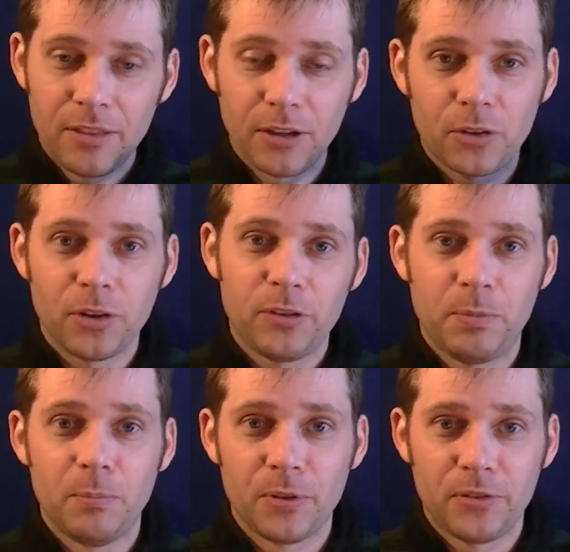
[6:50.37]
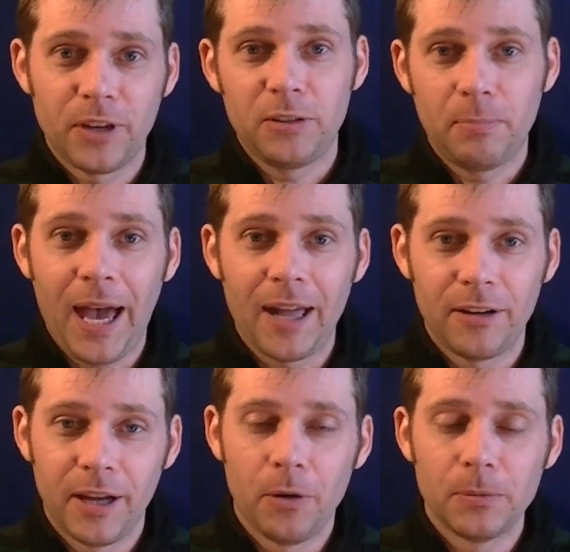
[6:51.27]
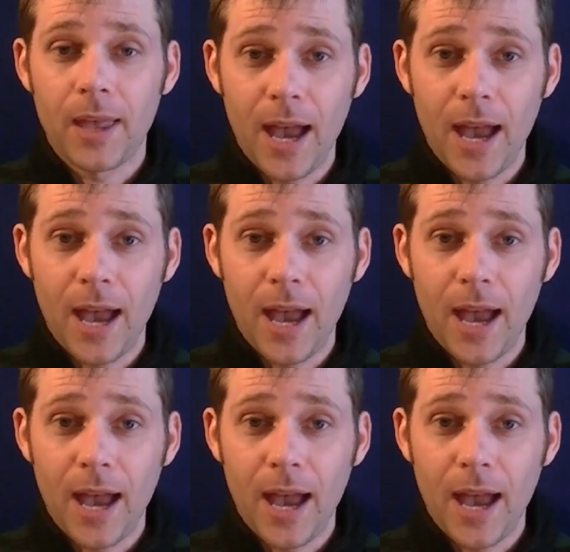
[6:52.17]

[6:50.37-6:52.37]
the crisp and precise pattern out.